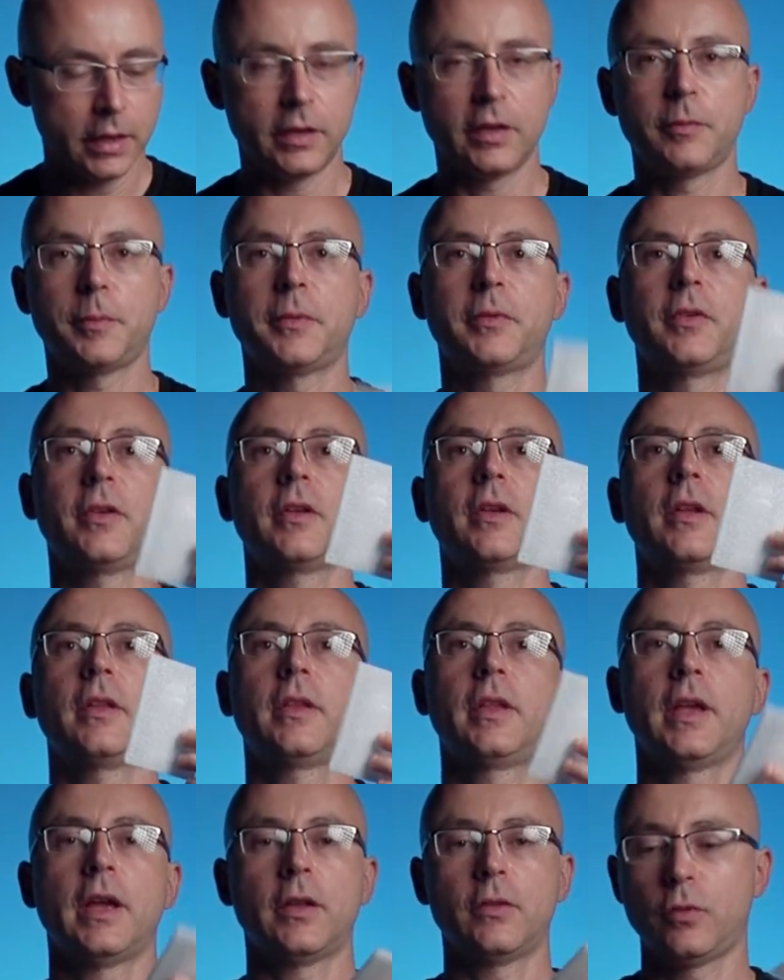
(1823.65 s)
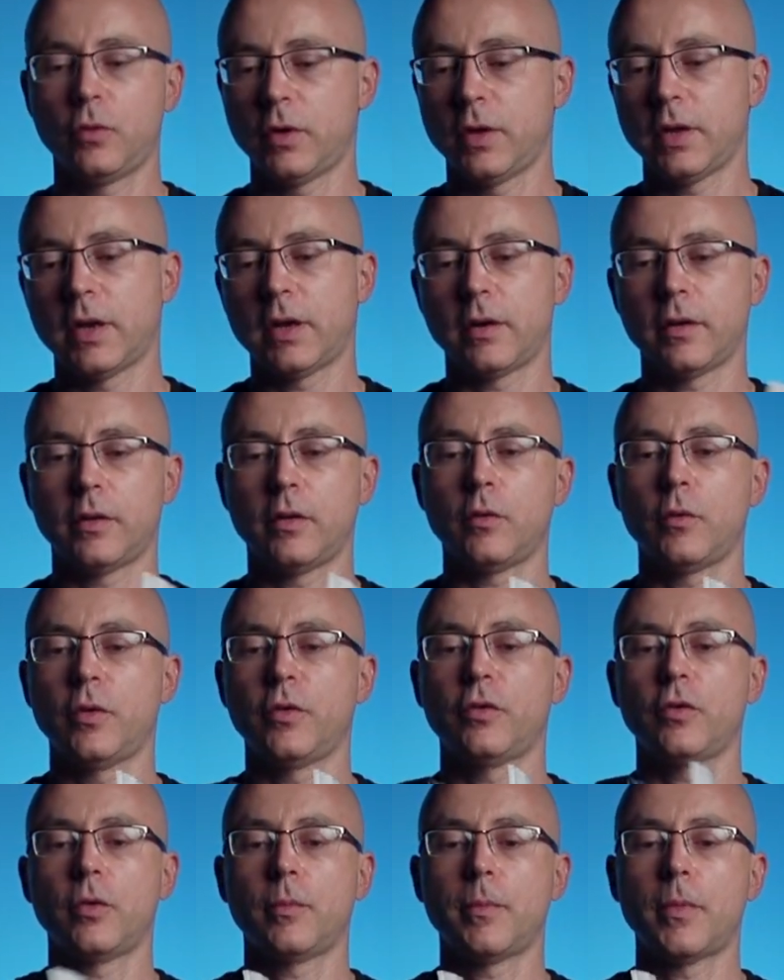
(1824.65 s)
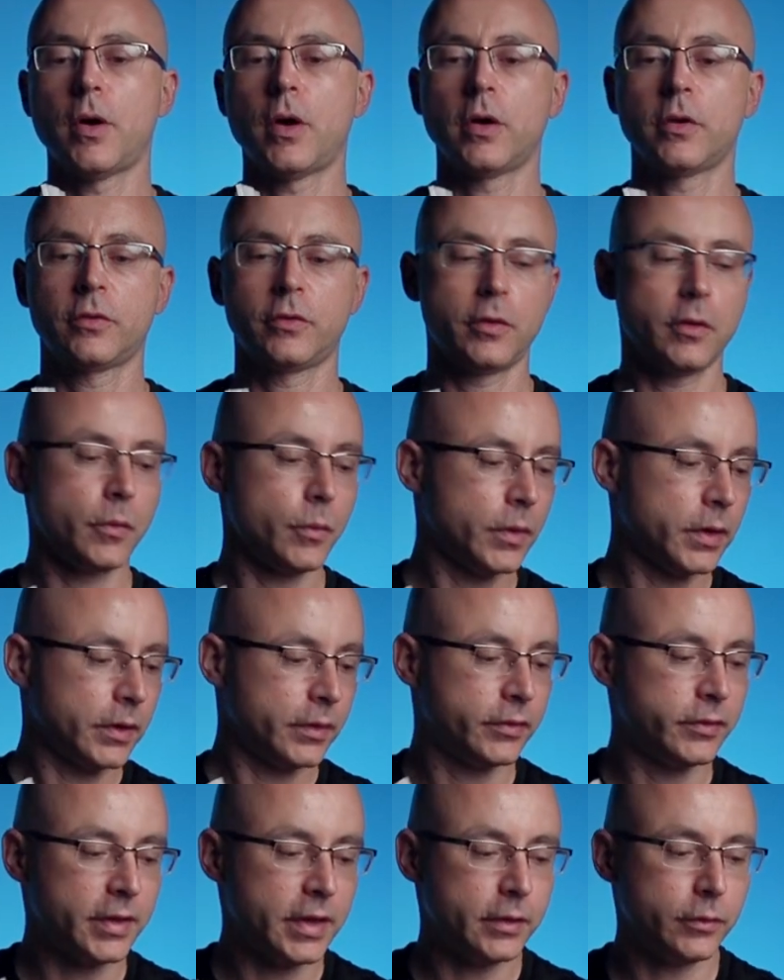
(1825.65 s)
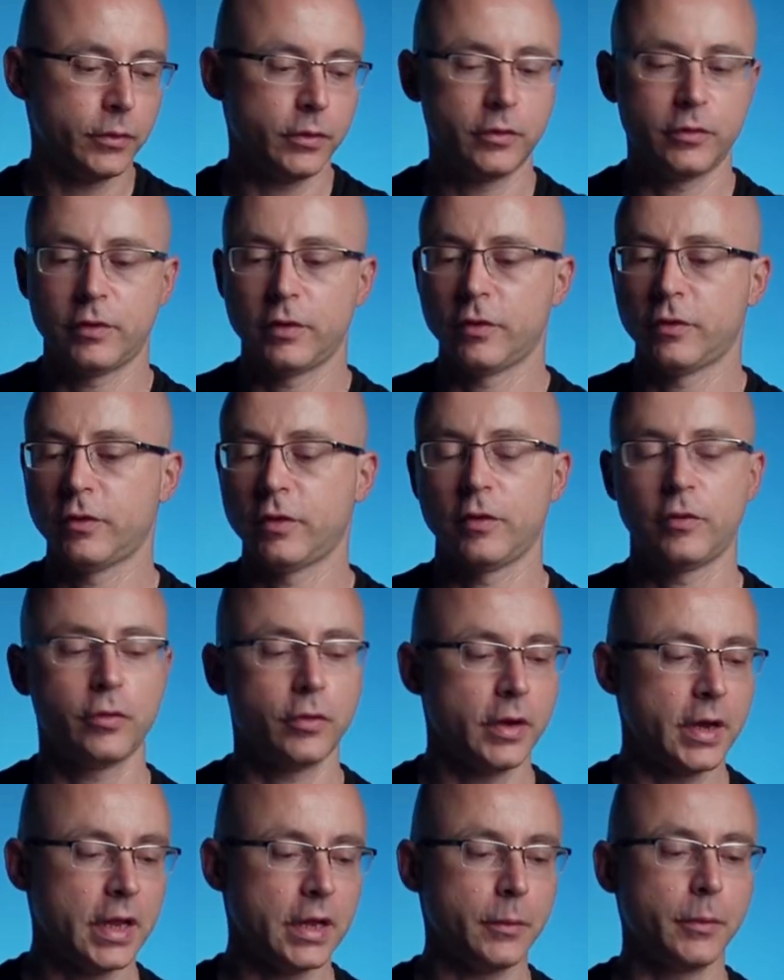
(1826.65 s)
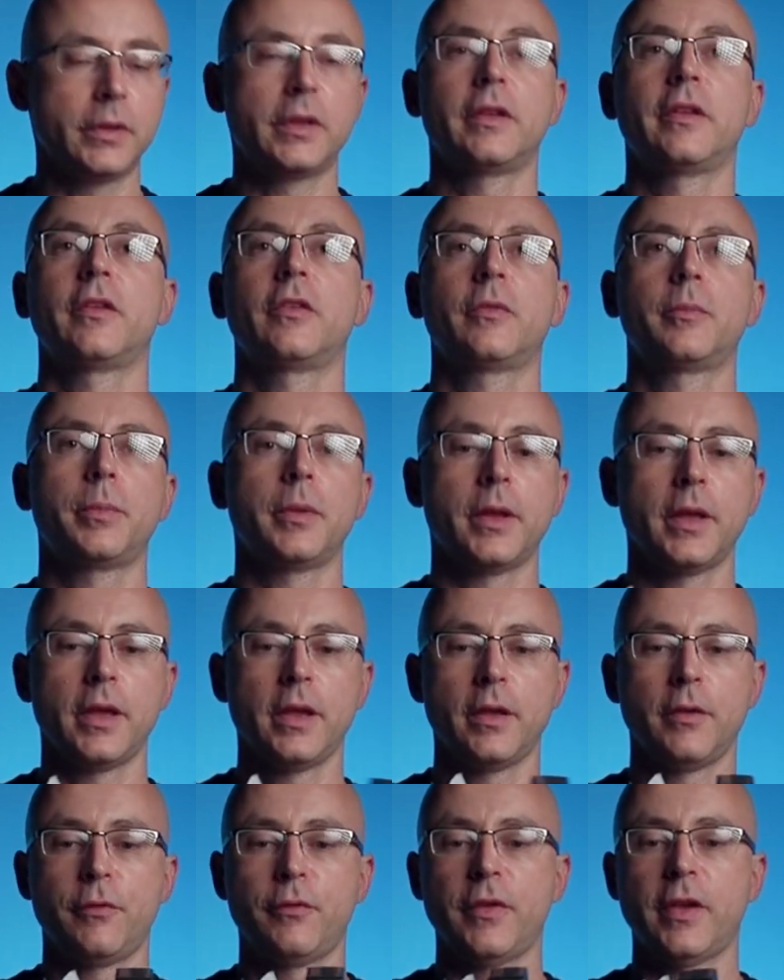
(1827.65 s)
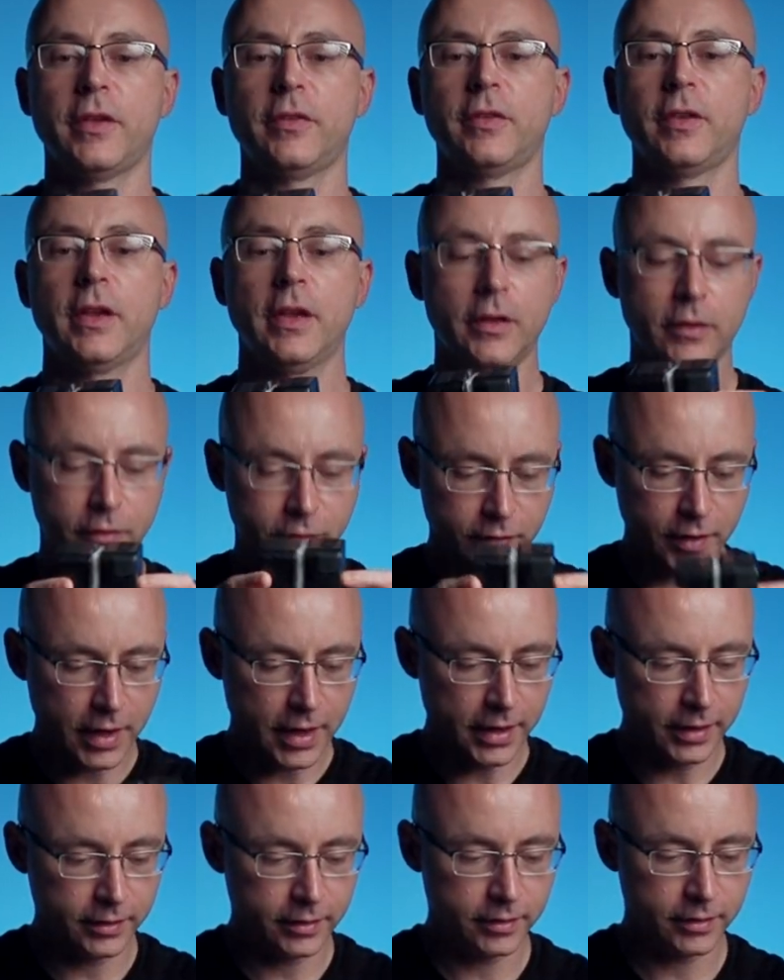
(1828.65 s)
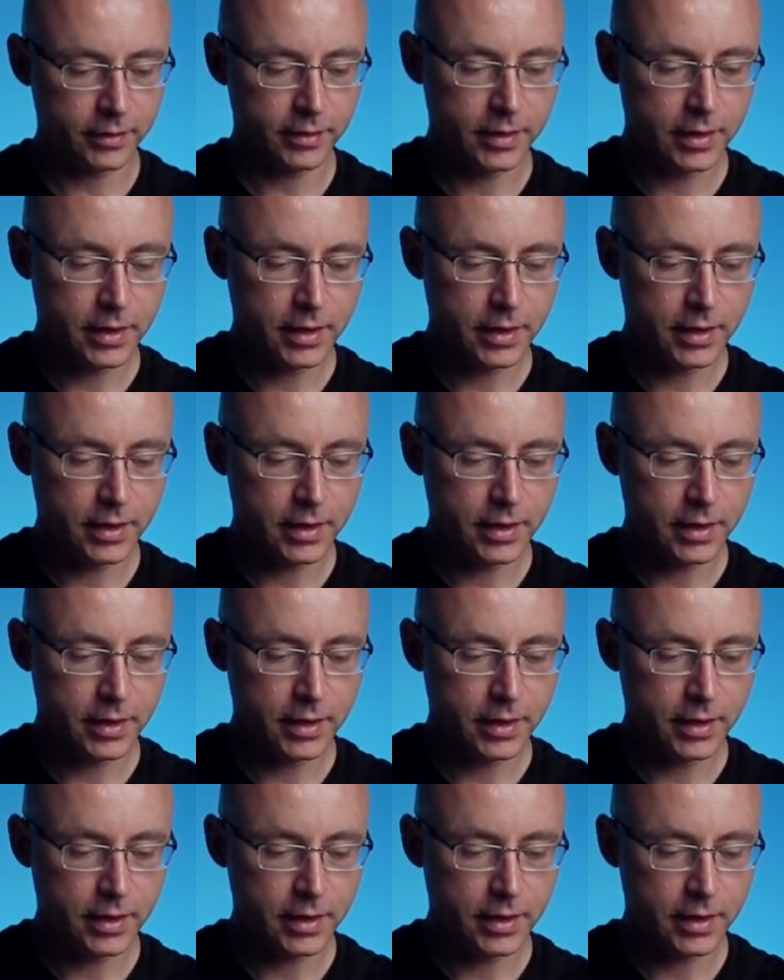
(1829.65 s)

This particular thing, I took it out of the original box, so you want to sandwich this thing together with the display facing inside.